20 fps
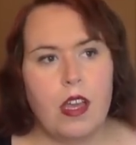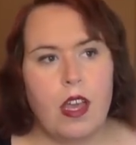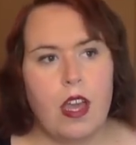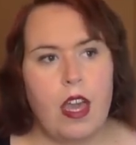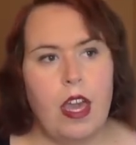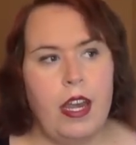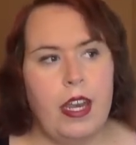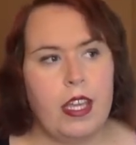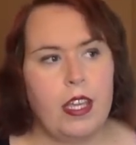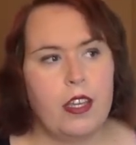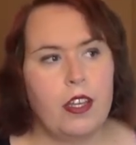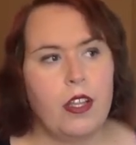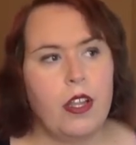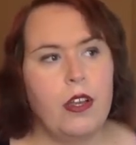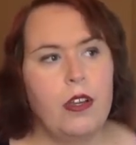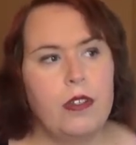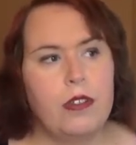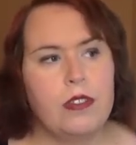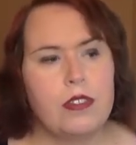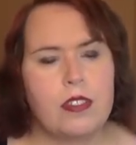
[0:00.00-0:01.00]
an
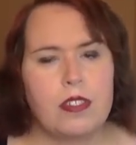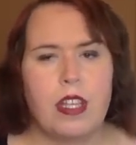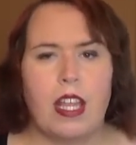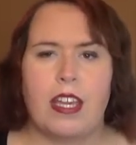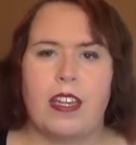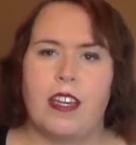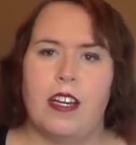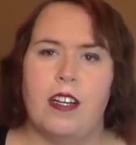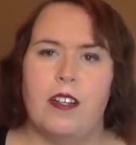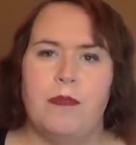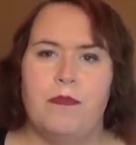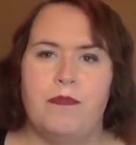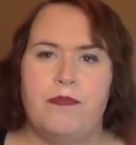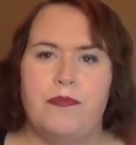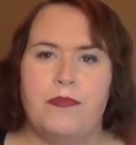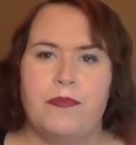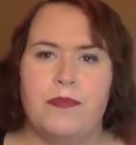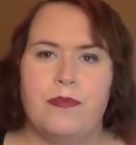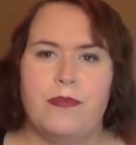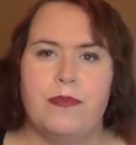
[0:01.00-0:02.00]
enclosed, like a
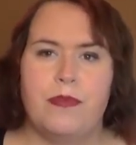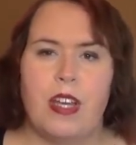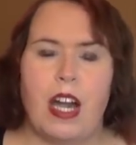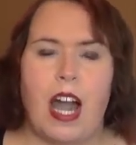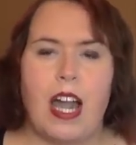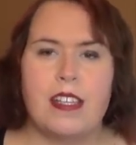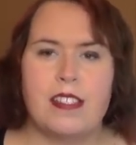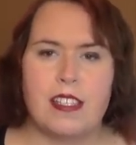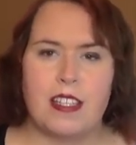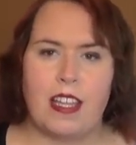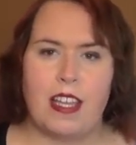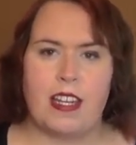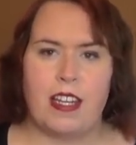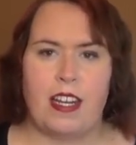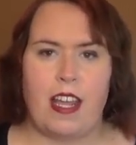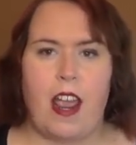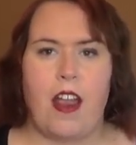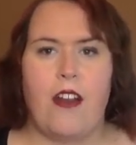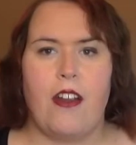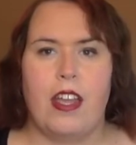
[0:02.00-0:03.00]

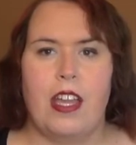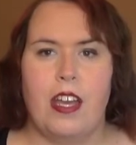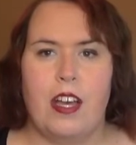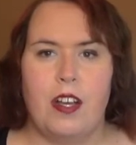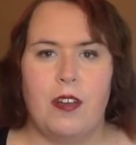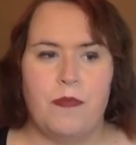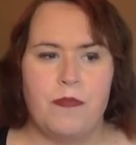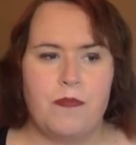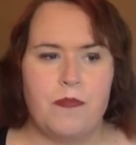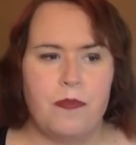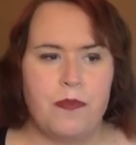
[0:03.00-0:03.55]
isolated area,